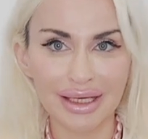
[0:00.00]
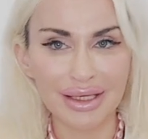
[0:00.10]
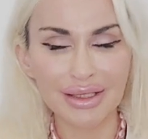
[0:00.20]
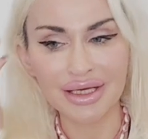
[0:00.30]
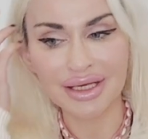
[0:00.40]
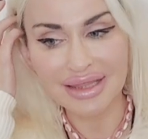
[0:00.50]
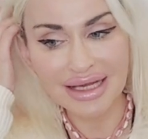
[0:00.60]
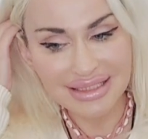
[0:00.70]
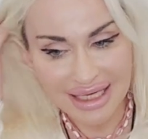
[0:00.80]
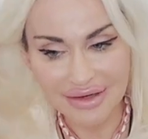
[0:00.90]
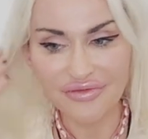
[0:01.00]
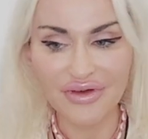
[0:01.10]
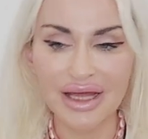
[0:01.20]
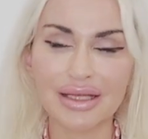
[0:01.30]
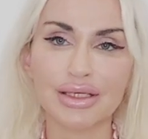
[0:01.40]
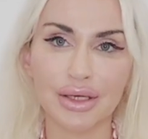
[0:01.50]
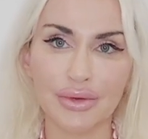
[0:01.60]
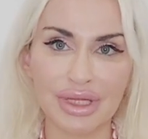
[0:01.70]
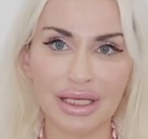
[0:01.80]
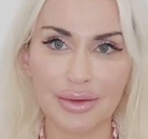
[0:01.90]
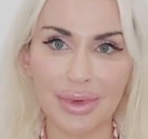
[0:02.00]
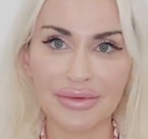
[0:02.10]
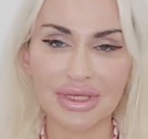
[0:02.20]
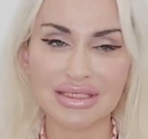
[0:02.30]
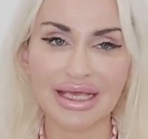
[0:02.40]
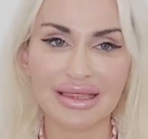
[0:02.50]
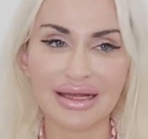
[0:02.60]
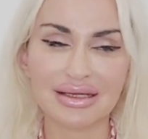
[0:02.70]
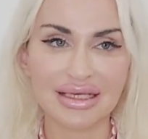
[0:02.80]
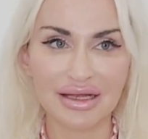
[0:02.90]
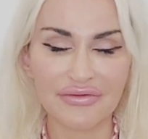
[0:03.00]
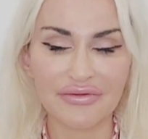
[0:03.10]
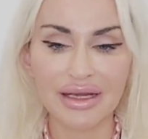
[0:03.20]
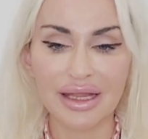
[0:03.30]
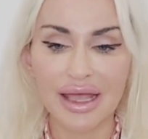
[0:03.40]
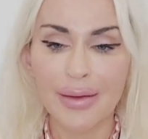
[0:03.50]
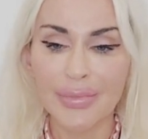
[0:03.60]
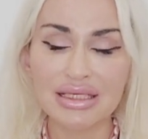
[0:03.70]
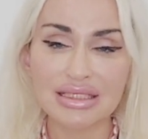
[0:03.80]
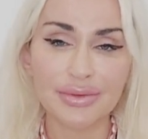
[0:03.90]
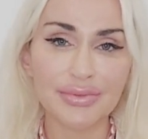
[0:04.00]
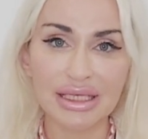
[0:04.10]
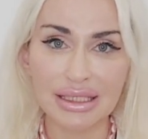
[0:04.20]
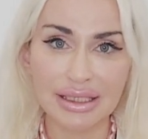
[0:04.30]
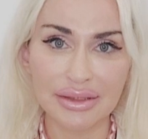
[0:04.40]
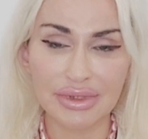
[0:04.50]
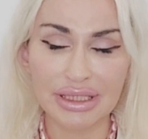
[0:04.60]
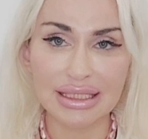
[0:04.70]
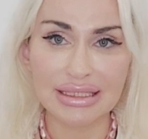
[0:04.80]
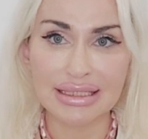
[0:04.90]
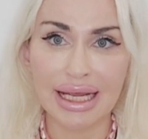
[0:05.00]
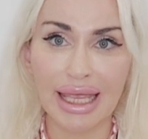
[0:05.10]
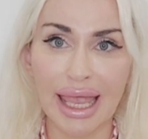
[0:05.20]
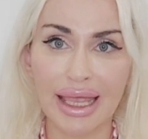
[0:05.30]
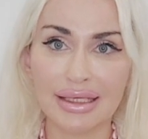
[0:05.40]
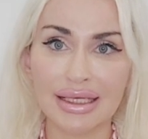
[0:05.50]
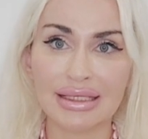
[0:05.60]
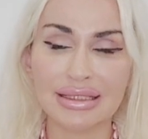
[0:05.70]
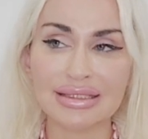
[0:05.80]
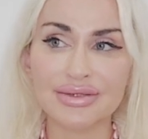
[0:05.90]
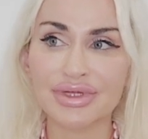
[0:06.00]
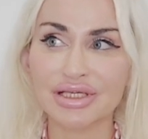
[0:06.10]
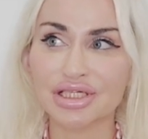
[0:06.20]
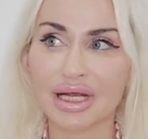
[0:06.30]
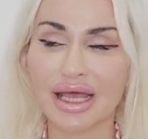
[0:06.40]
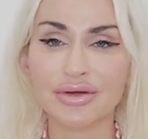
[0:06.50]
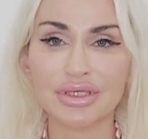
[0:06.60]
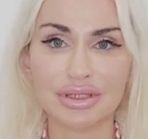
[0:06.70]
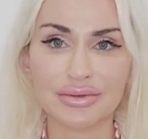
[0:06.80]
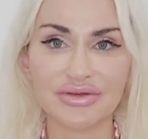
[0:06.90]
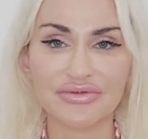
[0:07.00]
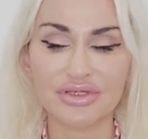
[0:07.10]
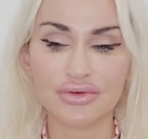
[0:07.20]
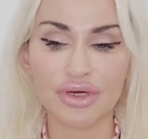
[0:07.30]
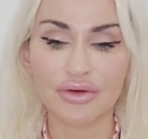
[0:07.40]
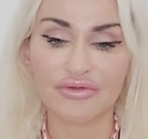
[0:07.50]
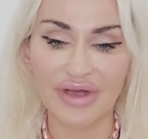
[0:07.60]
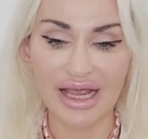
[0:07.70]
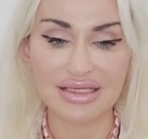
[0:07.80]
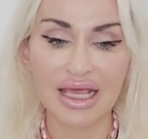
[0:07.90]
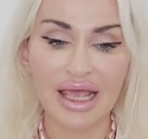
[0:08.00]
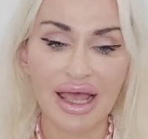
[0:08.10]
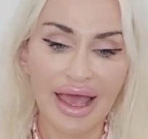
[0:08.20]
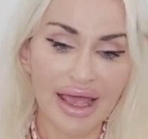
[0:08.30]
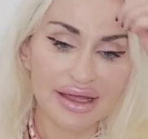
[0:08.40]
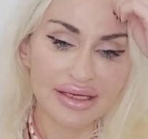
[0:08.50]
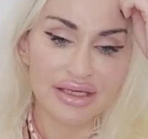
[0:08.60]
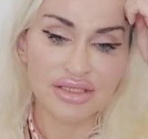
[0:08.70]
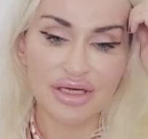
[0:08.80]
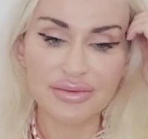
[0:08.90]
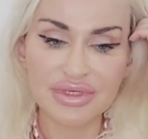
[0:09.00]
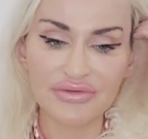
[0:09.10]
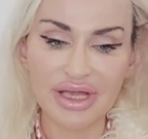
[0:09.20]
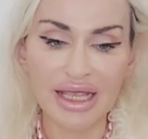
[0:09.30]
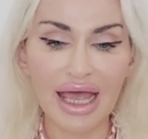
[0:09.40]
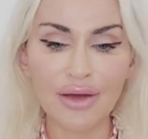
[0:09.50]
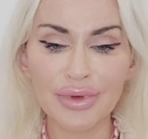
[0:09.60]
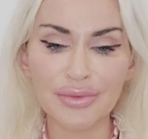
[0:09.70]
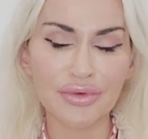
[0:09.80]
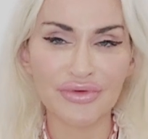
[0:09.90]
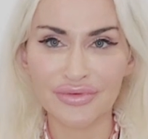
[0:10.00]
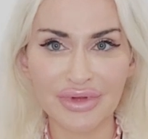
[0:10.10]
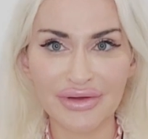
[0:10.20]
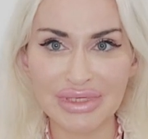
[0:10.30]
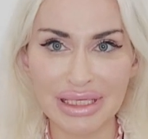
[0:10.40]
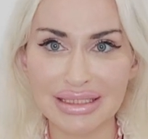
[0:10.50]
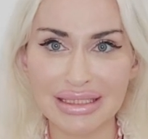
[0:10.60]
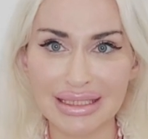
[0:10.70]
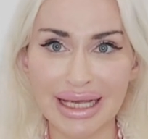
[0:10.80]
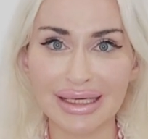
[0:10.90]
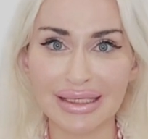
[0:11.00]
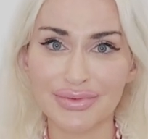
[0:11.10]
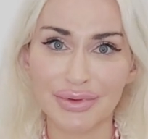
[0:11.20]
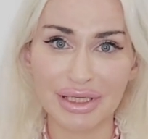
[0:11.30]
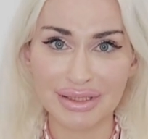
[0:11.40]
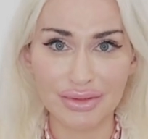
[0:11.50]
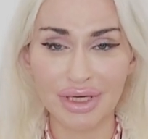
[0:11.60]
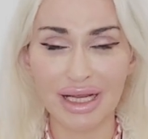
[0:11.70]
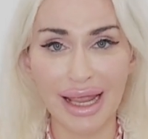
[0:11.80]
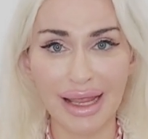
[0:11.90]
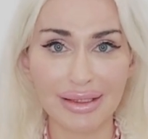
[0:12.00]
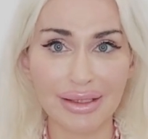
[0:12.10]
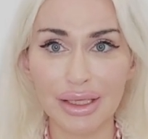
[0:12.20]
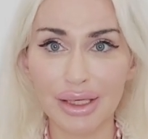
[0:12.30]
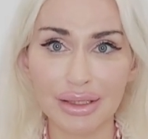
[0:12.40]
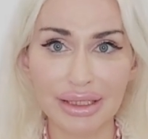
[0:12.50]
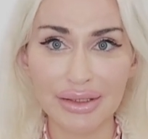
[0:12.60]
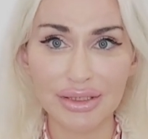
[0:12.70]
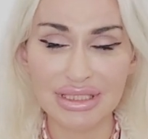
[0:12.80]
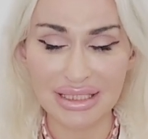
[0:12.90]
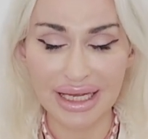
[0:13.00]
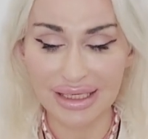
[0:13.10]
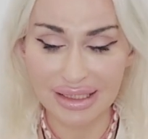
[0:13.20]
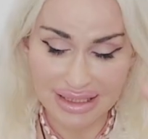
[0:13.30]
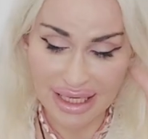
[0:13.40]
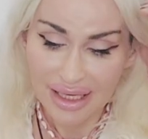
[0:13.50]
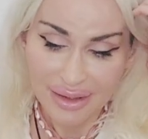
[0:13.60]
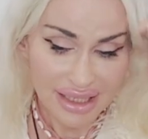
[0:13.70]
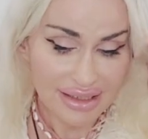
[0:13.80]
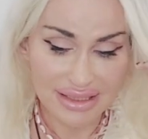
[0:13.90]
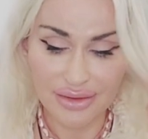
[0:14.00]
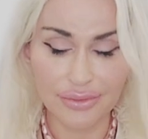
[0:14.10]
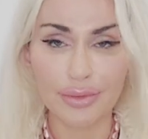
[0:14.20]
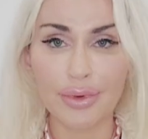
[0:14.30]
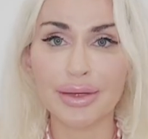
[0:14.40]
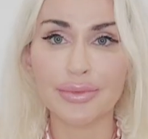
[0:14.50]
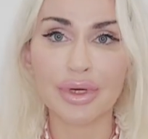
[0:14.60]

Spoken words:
look, that's kind of fun. Thinking about things like that is kind of fun, but it's completely unrealistic, and it doesn't really check out in terms of historical facts and in terms of like how people would have lived in societies, prehistoric and later societies. That's number one. But